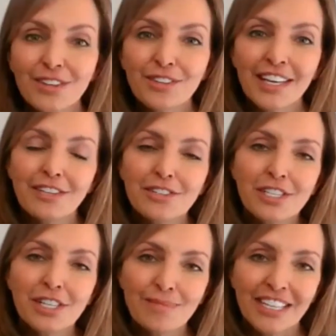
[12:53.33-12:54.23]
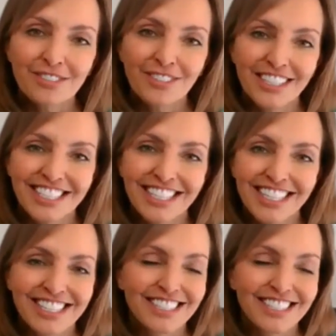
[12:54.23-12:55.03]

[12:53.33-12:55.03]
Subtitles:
you. Thank you so much for the chat.